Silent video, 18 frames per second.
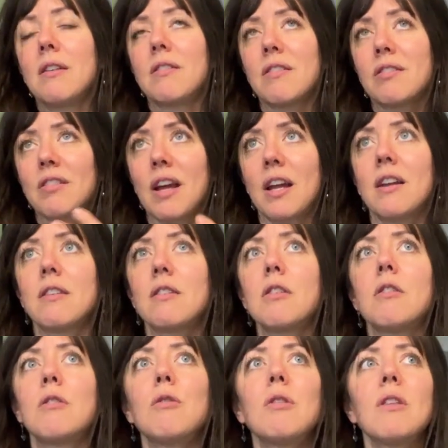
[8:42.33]
decided
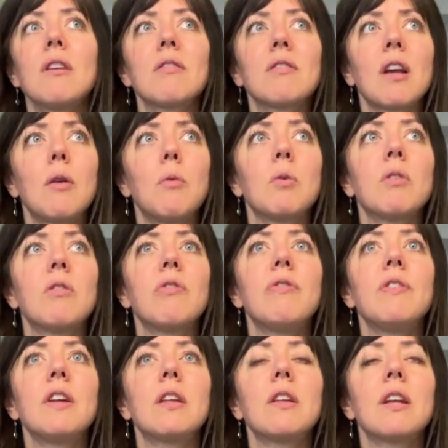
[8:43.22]
to do this, I was
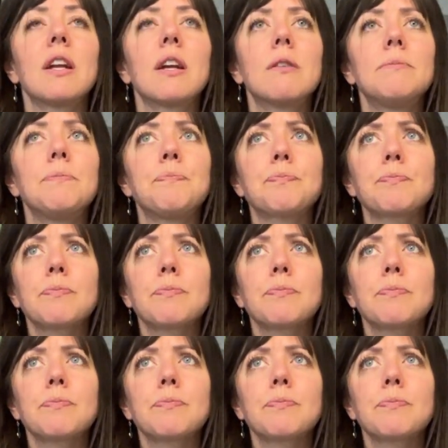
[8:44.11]
feeling